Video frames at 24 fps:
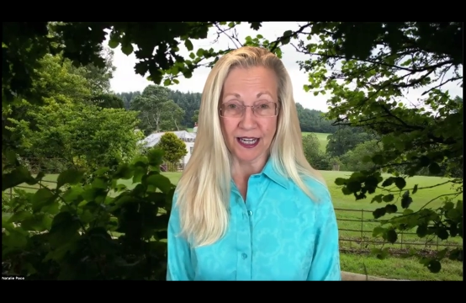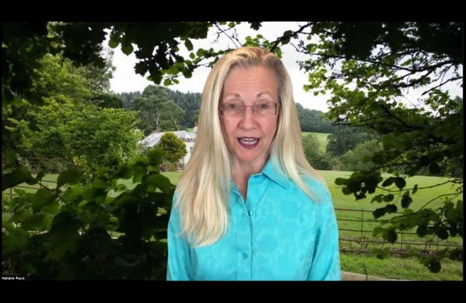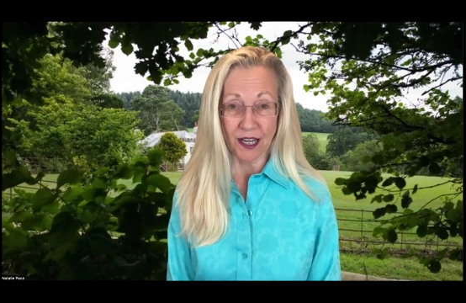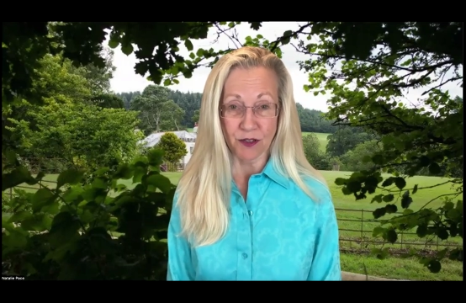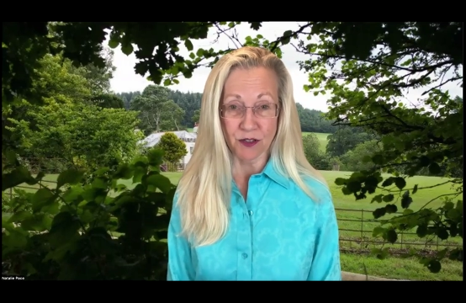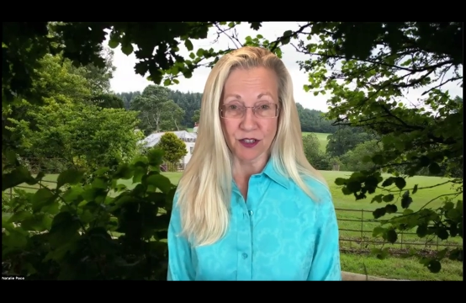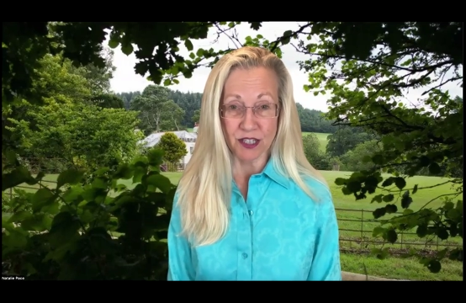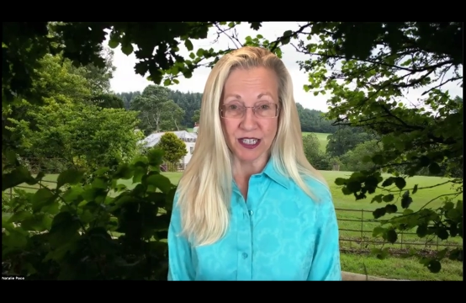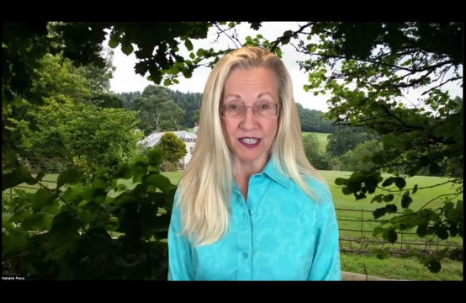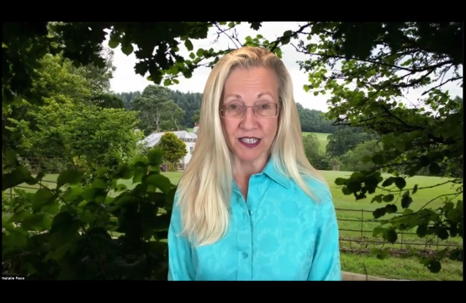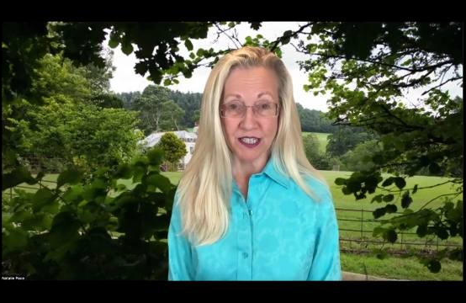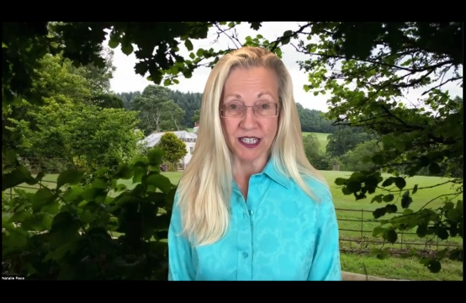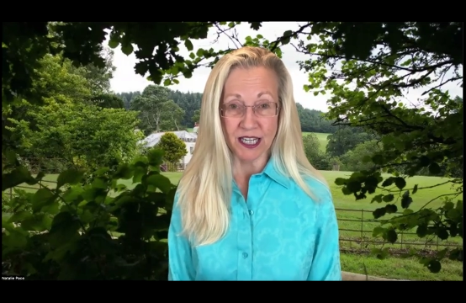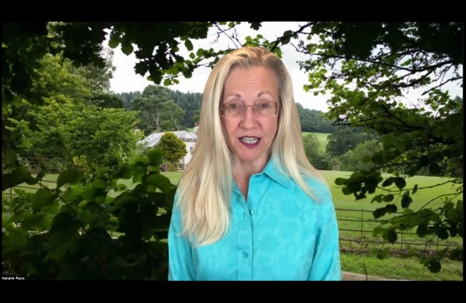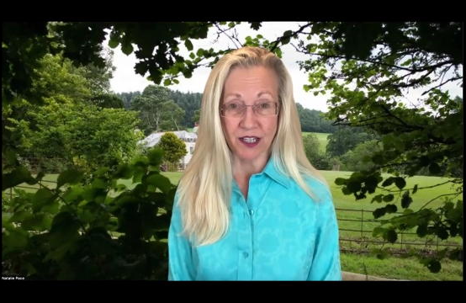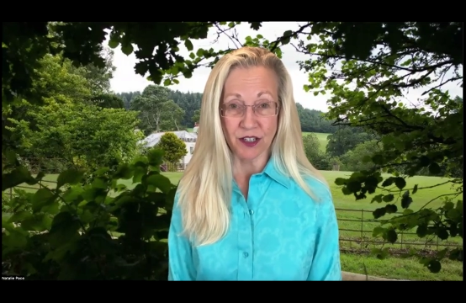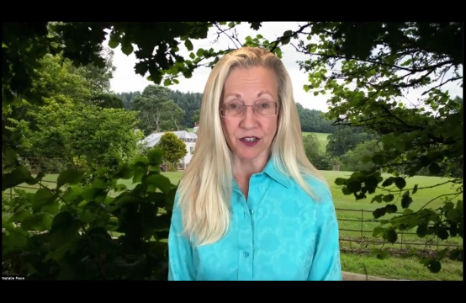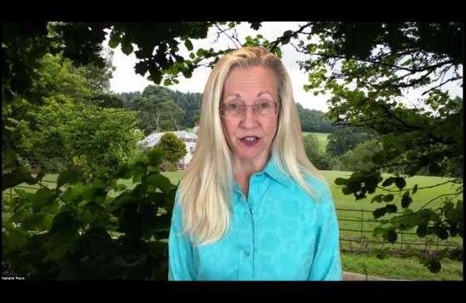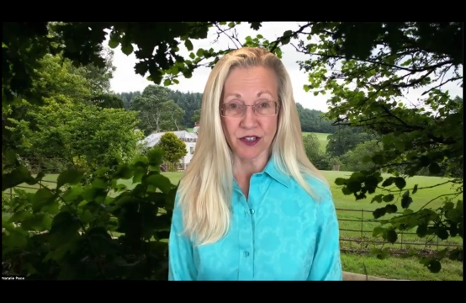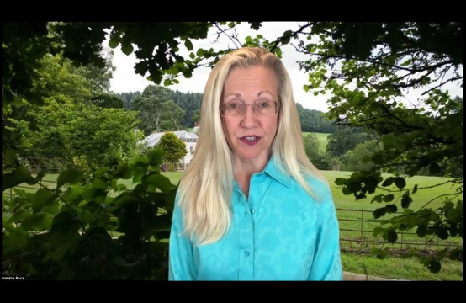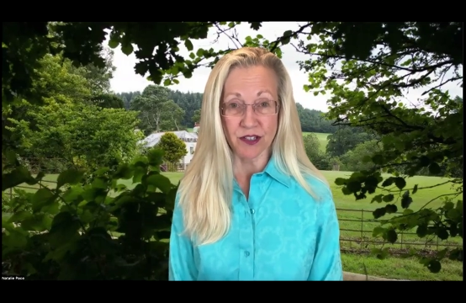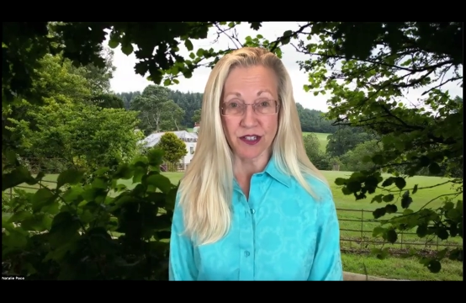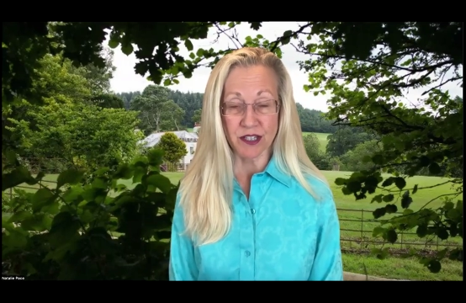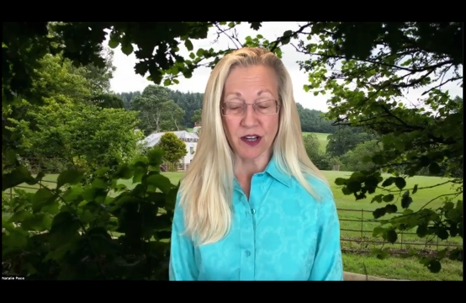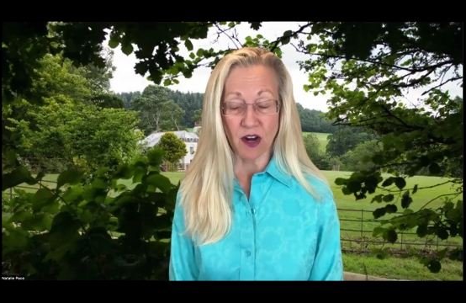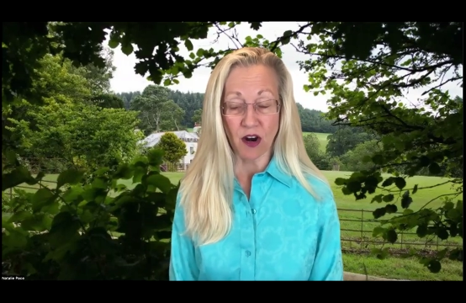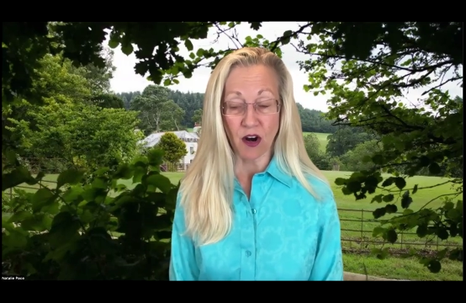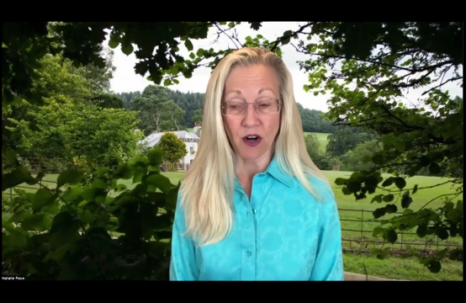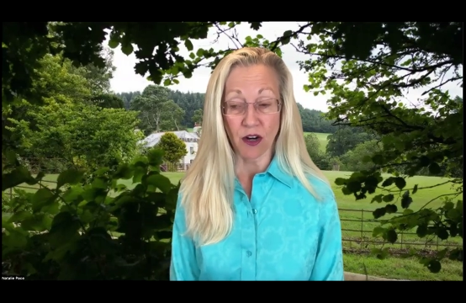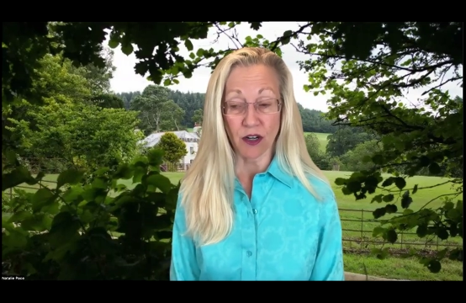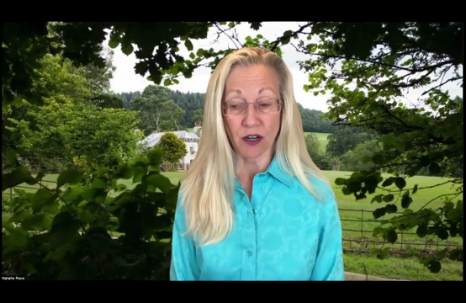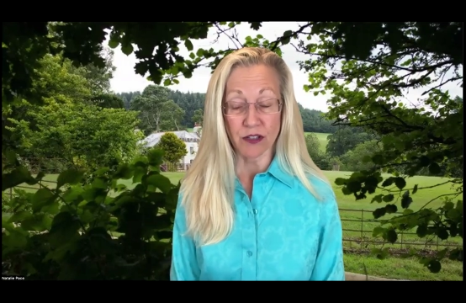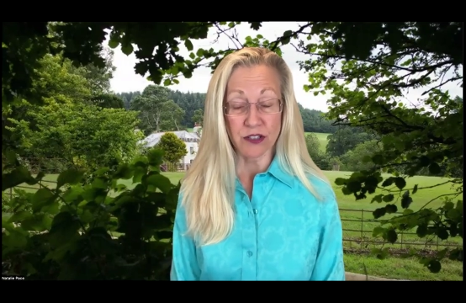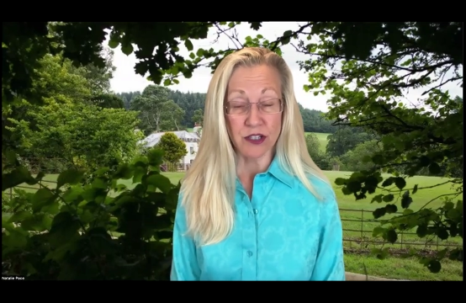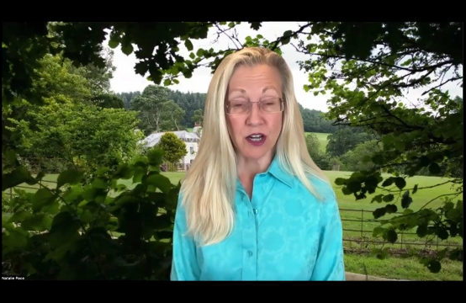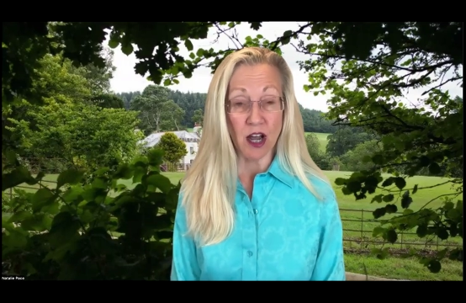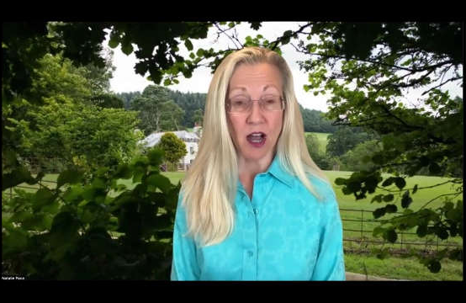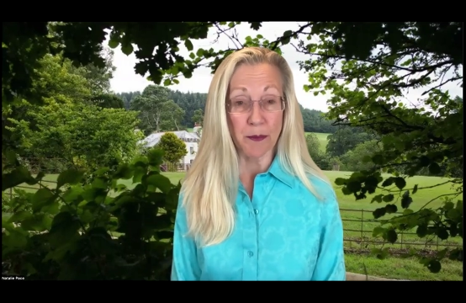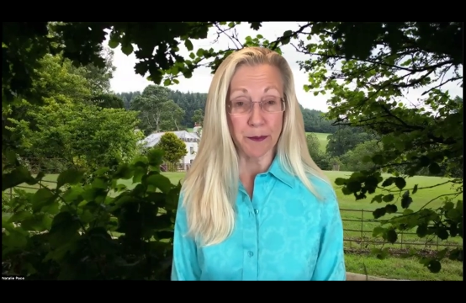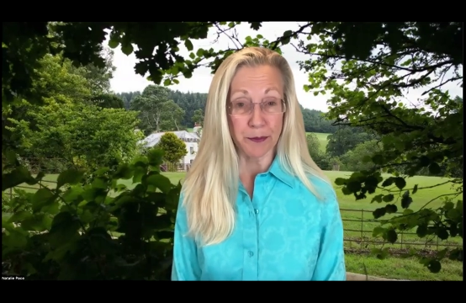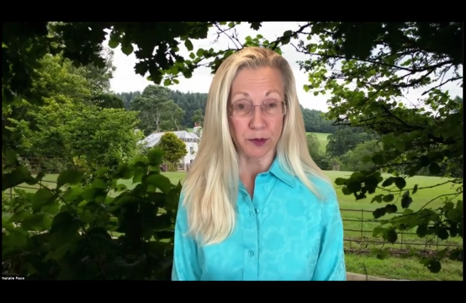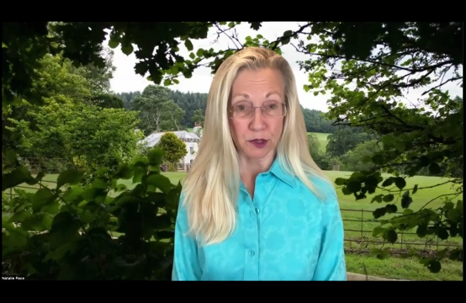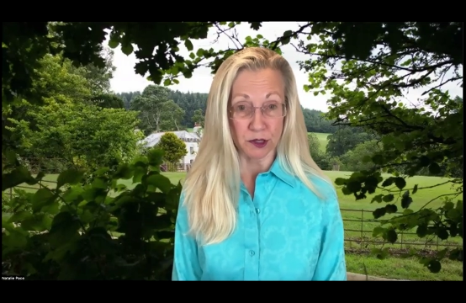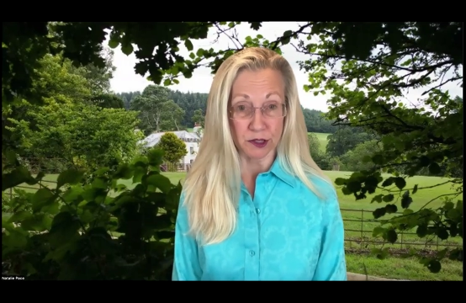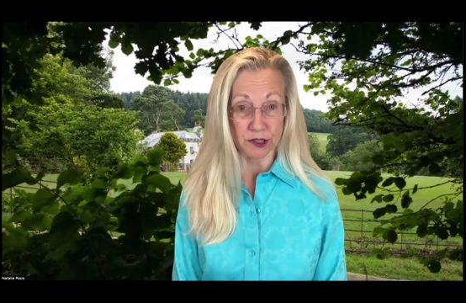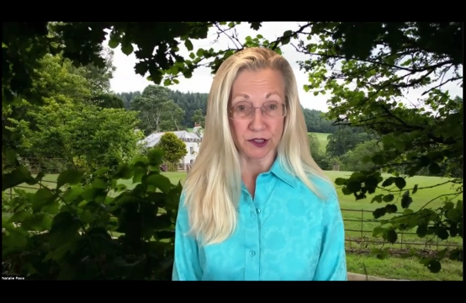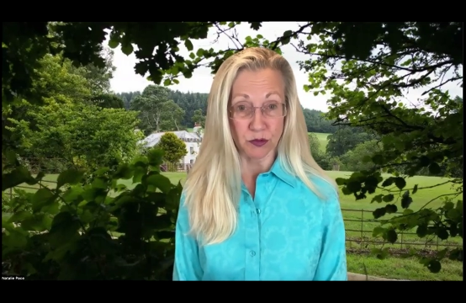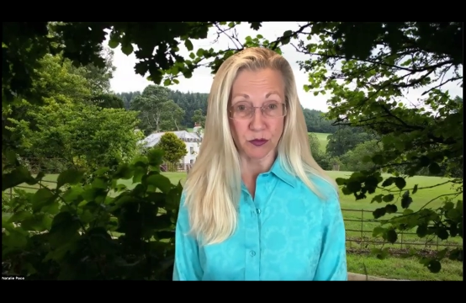how dictators are
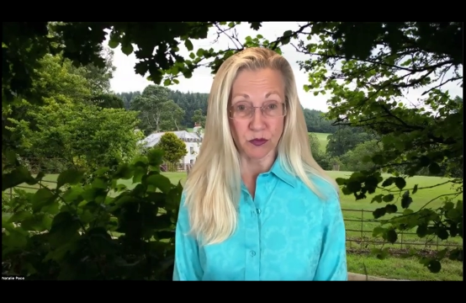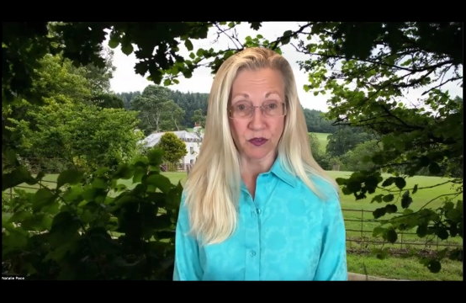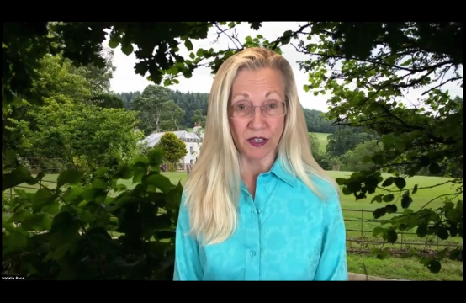toppled,